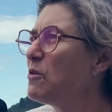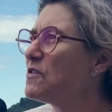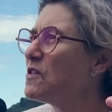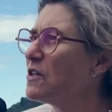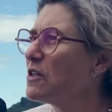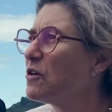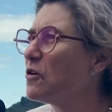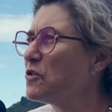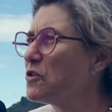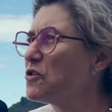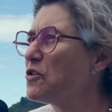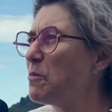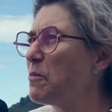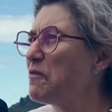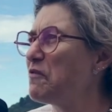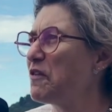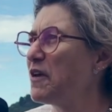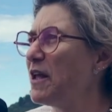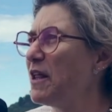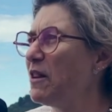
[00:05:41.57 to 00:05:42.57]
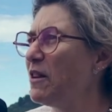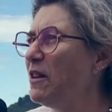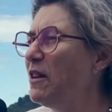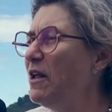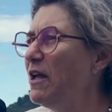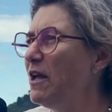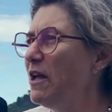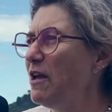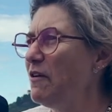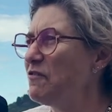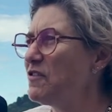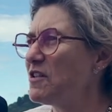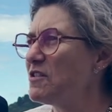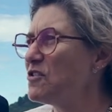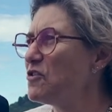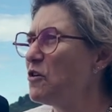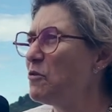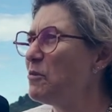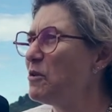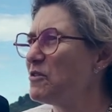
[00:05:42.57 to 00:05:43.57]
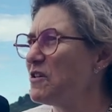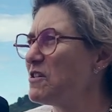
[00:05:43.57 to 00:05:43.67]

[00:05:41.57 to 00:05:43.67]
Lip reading: sitting on the top of a hill. If that snowball